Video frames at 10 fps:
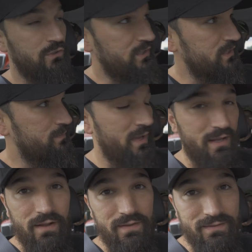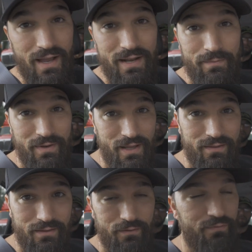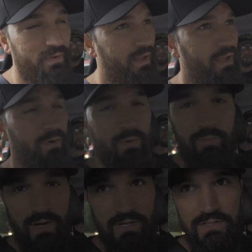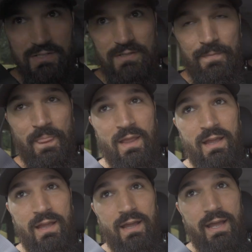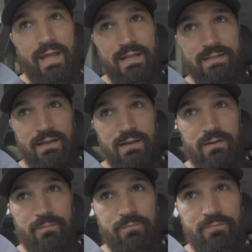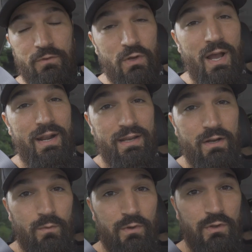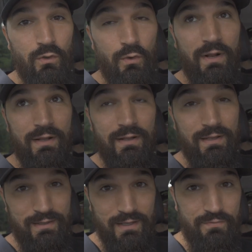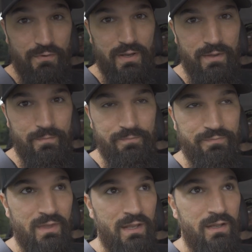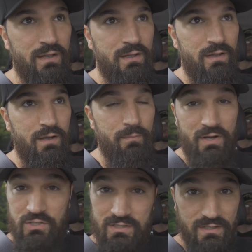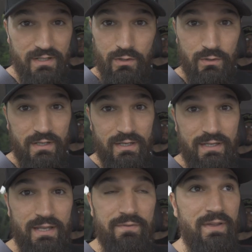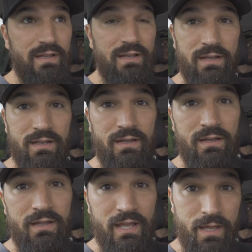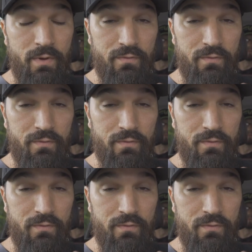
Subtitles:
So I just met this guy named Nathan, very precious. And you got to hear what the Lord did for him by just literally giving him